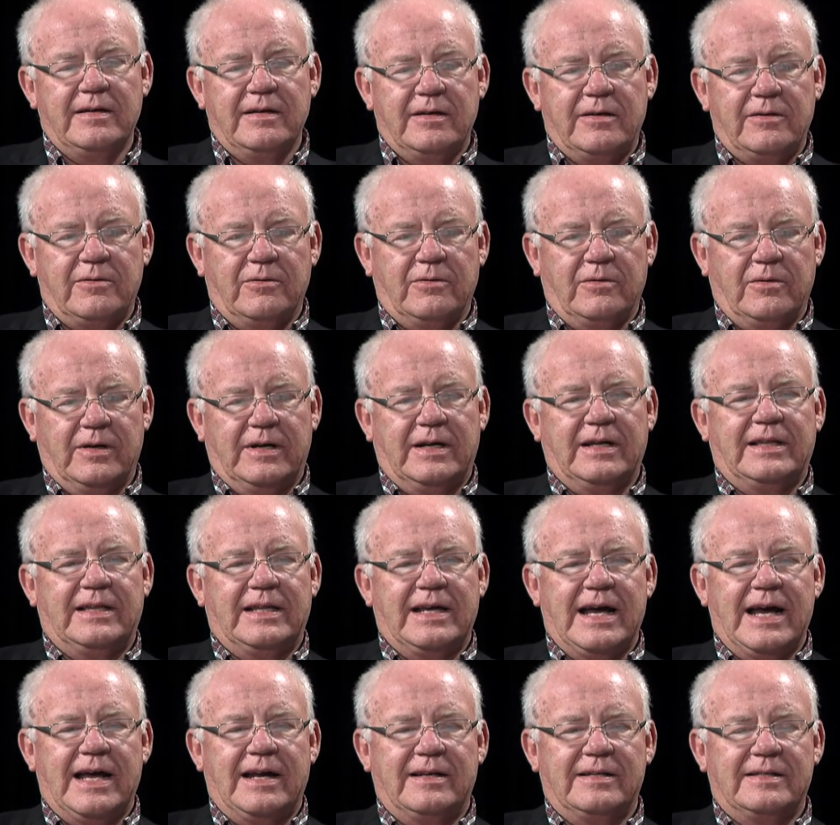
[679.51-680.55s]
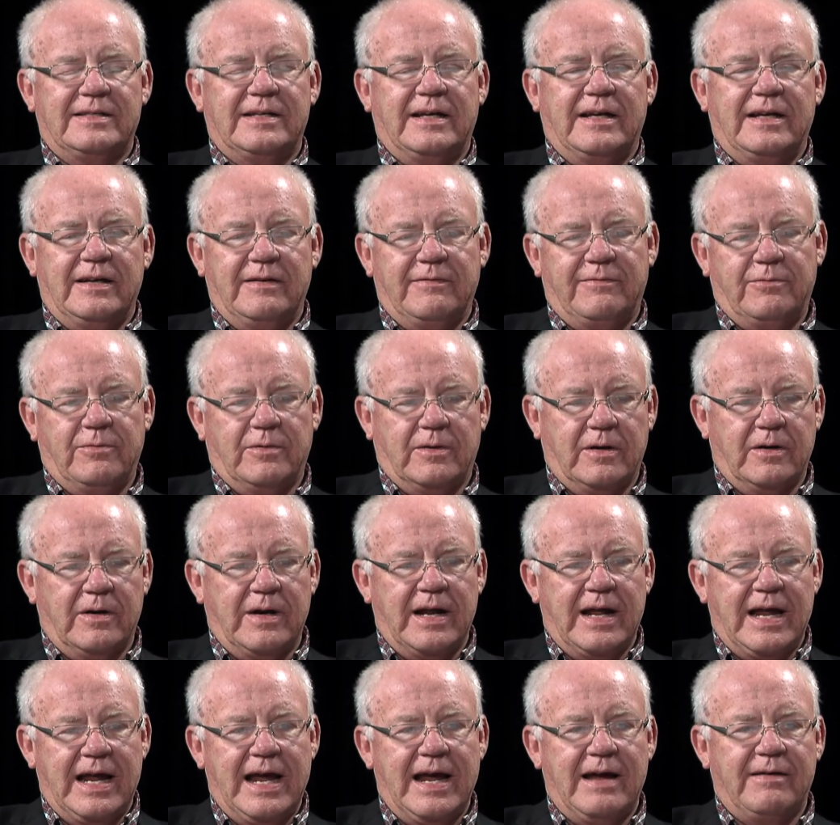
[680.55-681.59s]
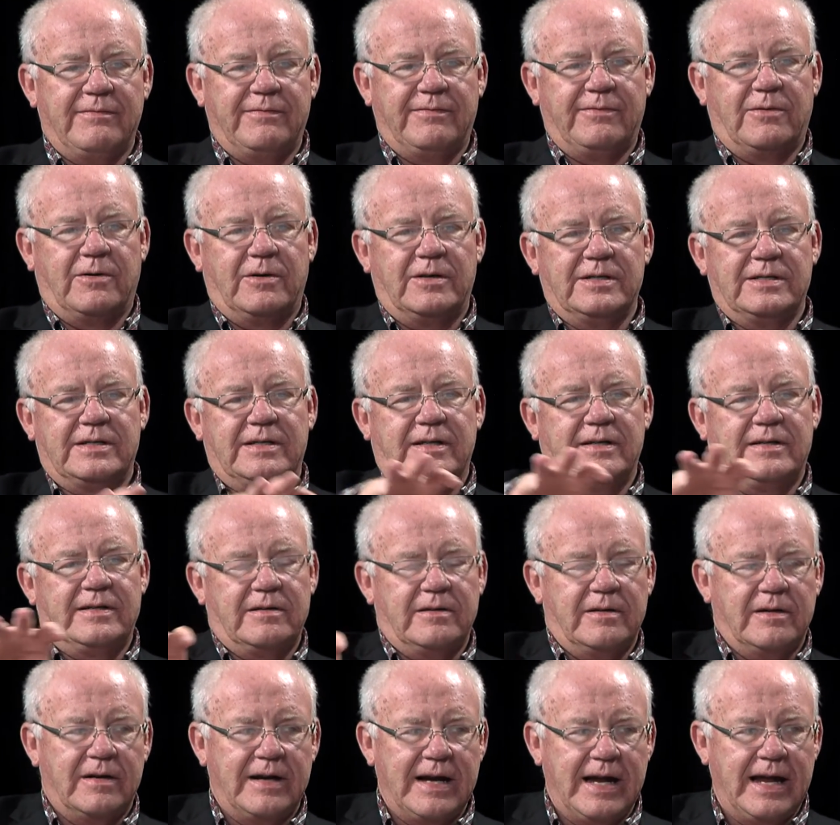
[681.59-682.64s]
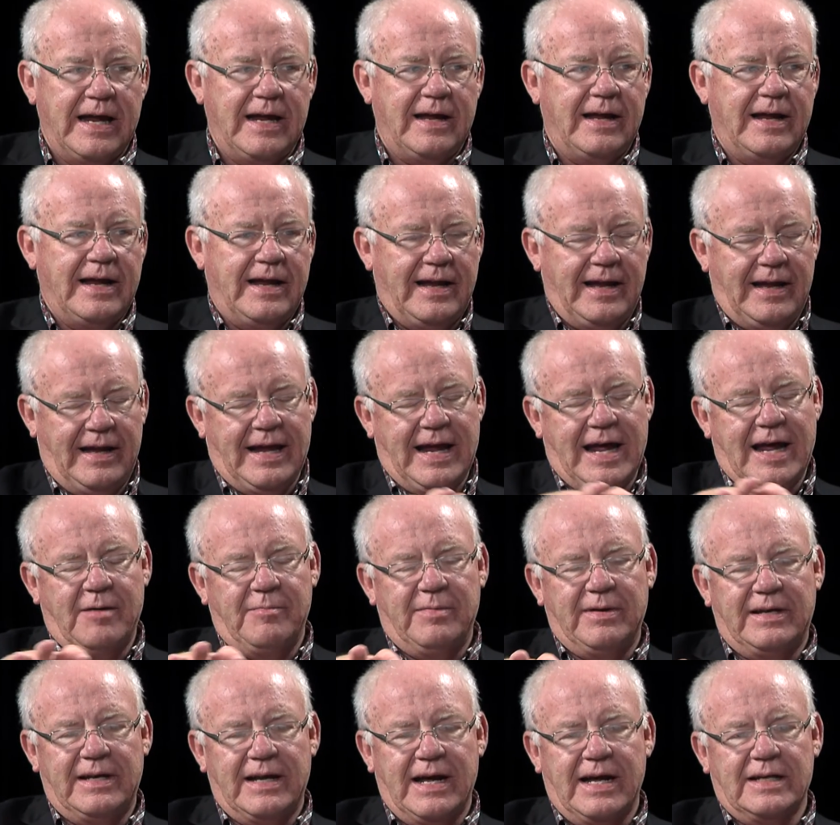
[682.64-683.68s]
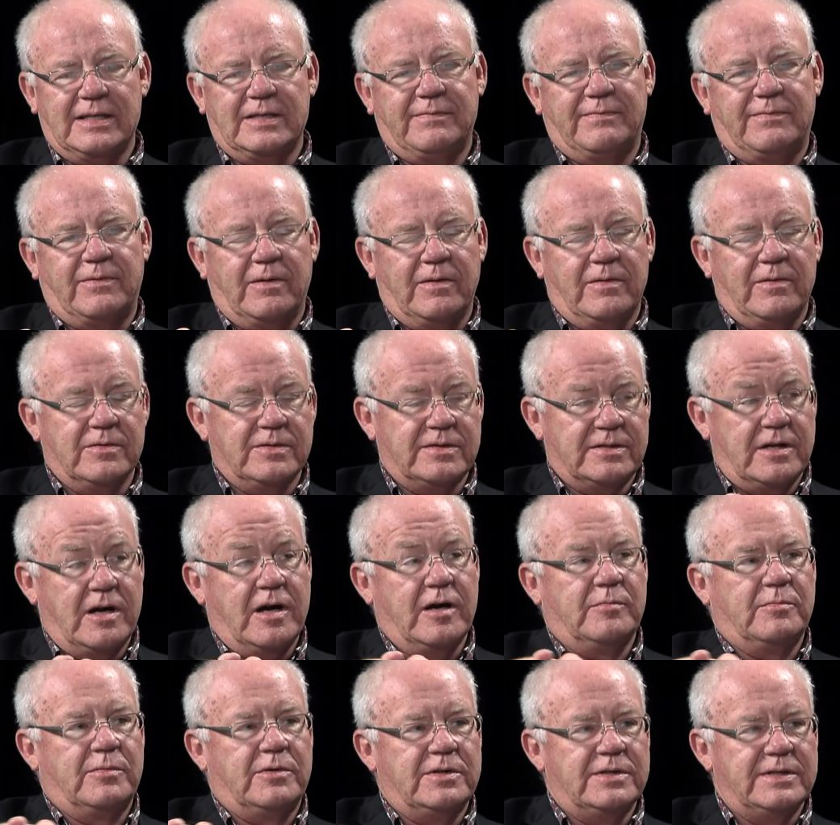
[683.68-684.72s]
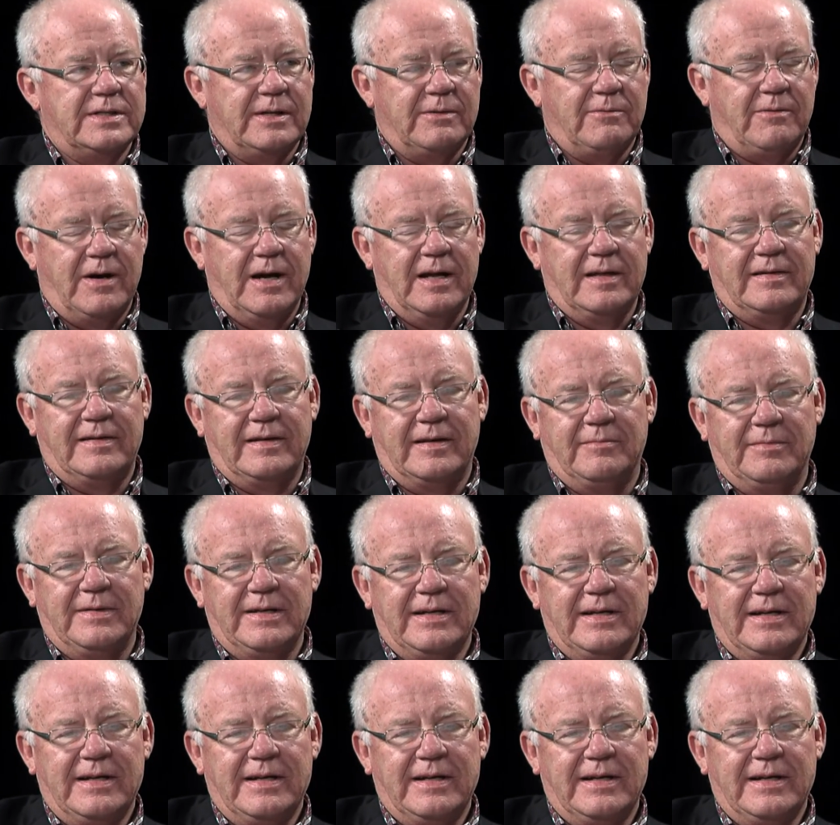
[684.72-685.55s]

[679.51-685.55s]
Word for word: you look at that and say, if we're going to have forest interior ha habitats for those songbirds that want them